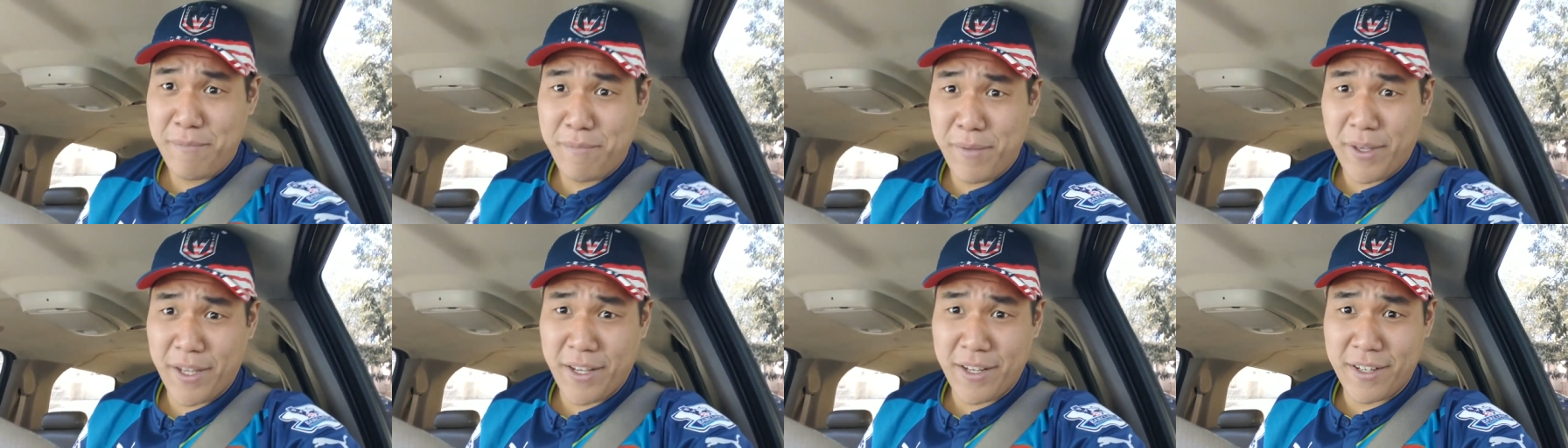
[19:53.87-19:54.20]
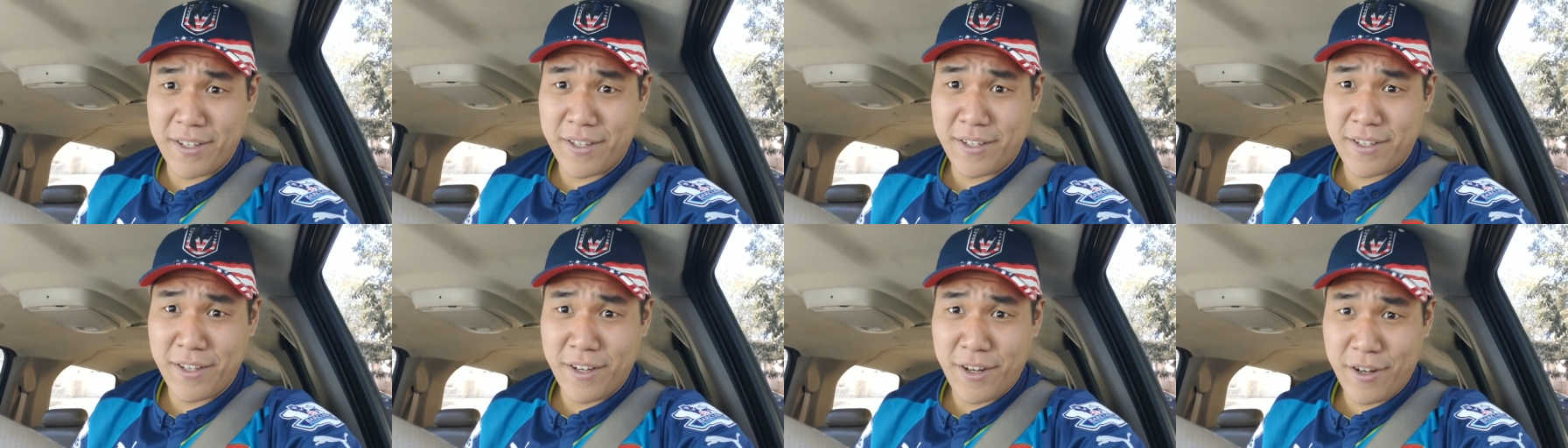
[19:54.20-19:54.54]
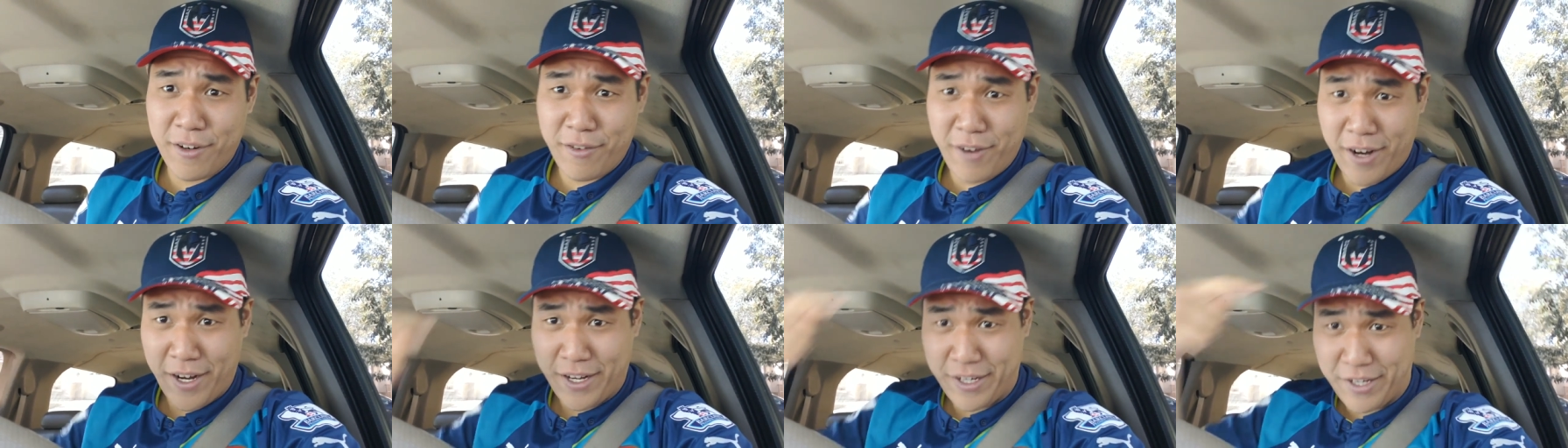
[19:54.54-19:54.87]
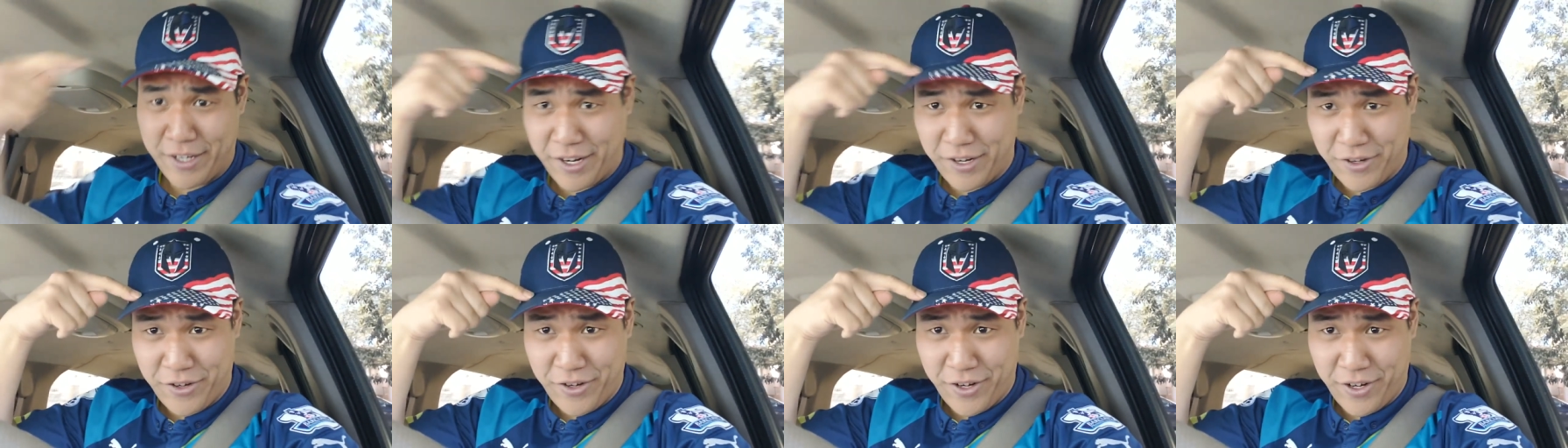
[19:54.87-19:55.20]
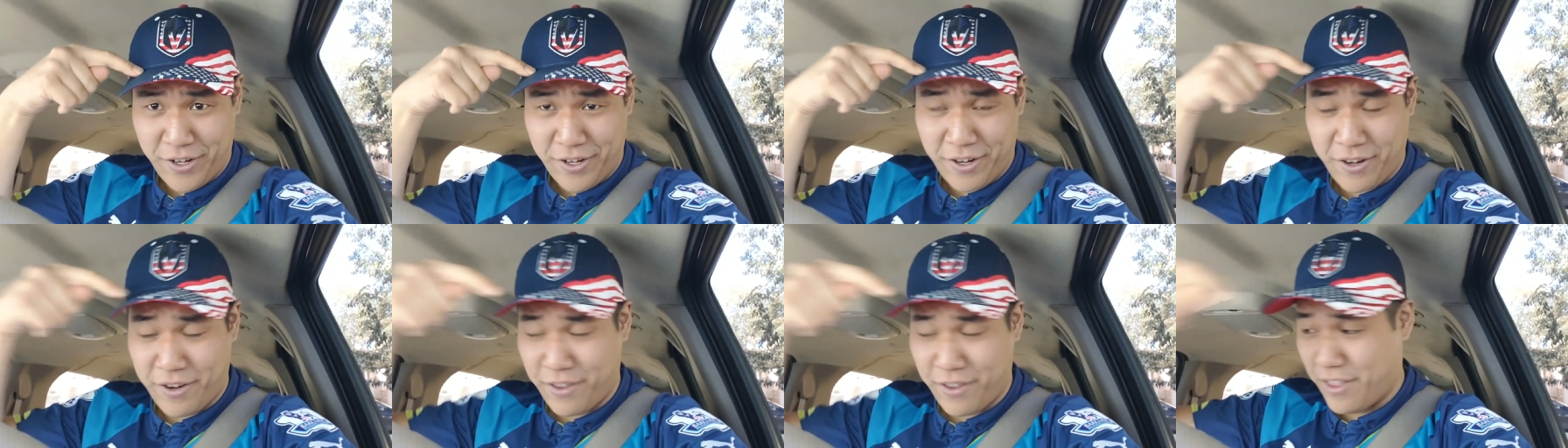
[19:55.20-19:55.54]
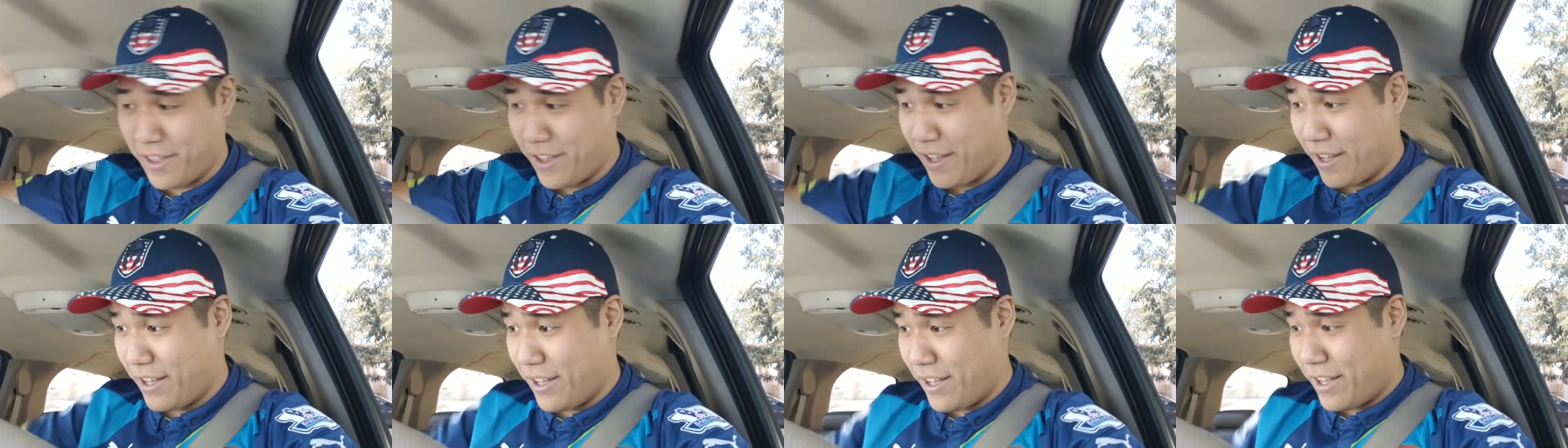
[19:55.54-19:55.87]
Because... greatest country on earth.
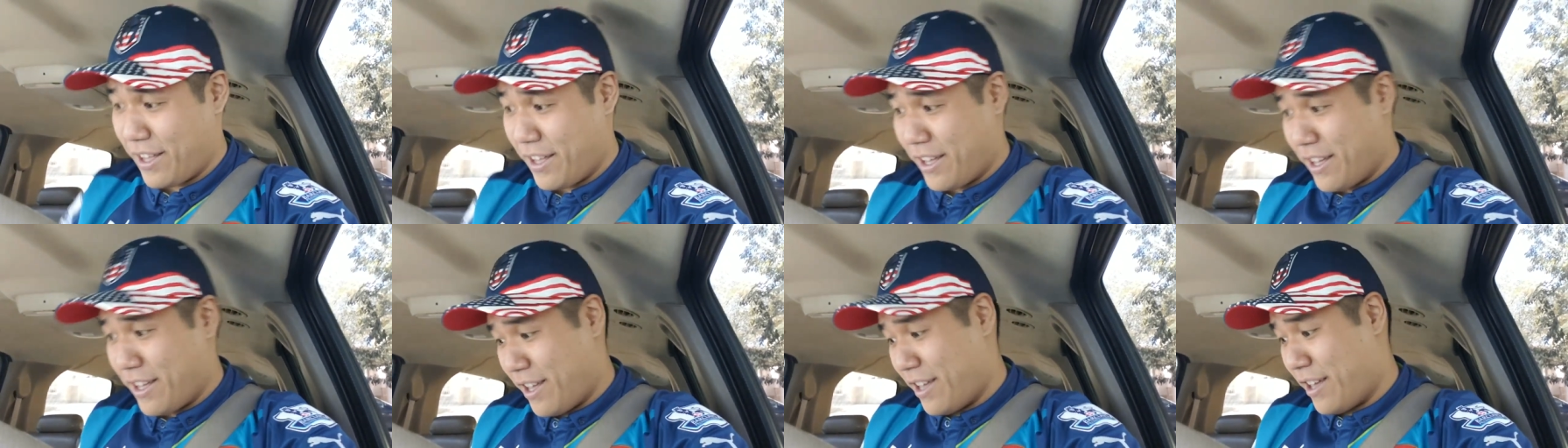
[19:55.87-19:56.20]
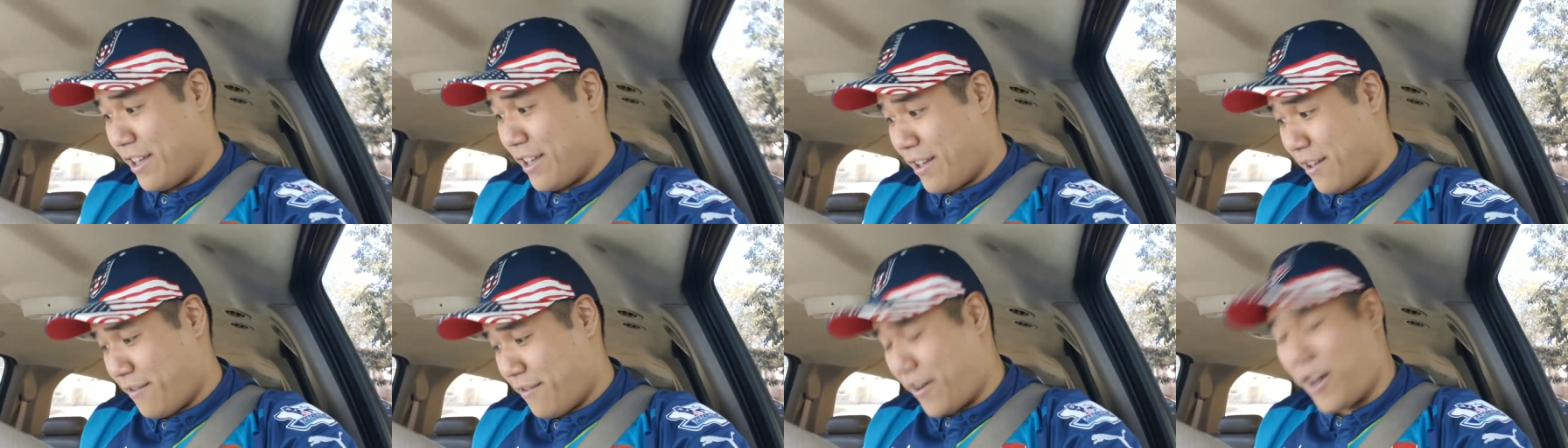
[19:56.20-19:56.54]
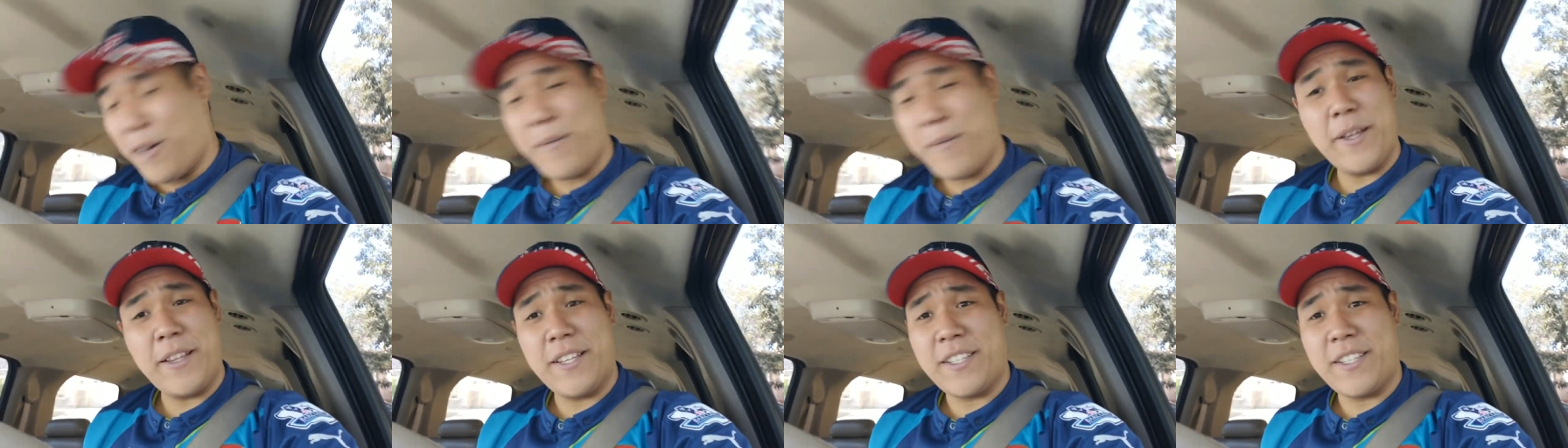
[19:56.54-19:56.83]
Follow me